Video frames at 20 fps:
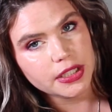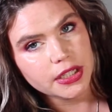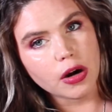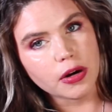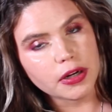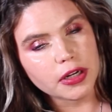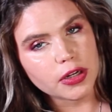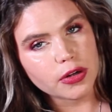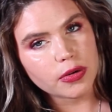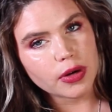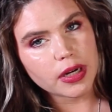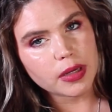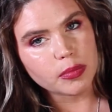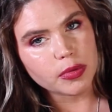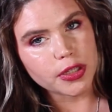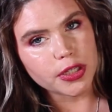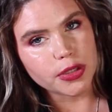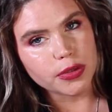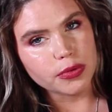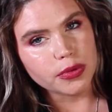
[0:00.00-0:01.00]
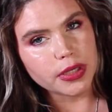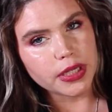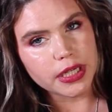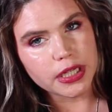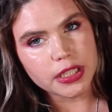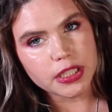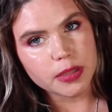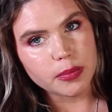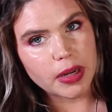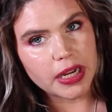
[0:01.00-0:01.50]
are incredibly
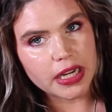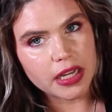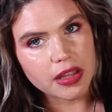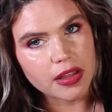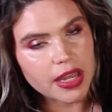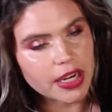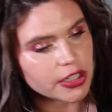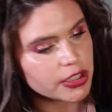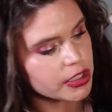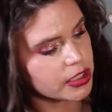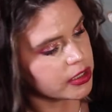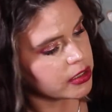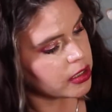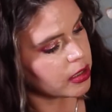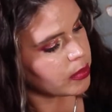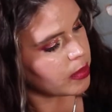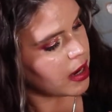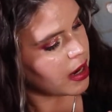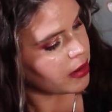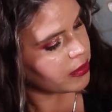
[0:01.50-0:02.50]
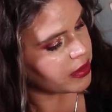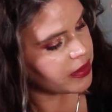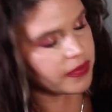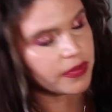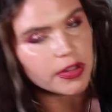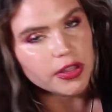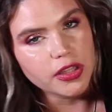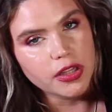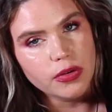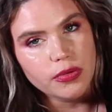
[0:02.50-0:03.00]
unique to my collection somehow,
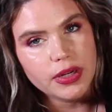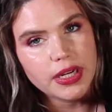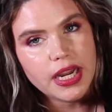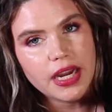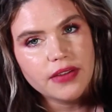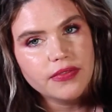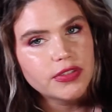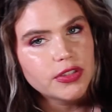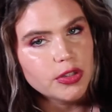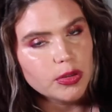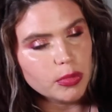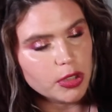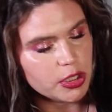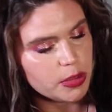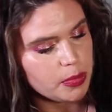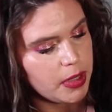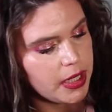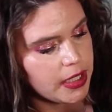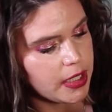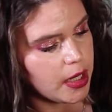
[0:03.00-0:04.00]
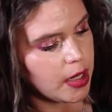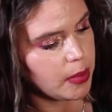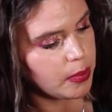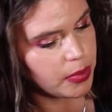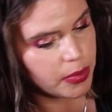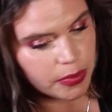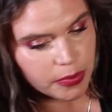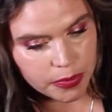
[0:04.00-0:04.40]
even though I have so much makeup.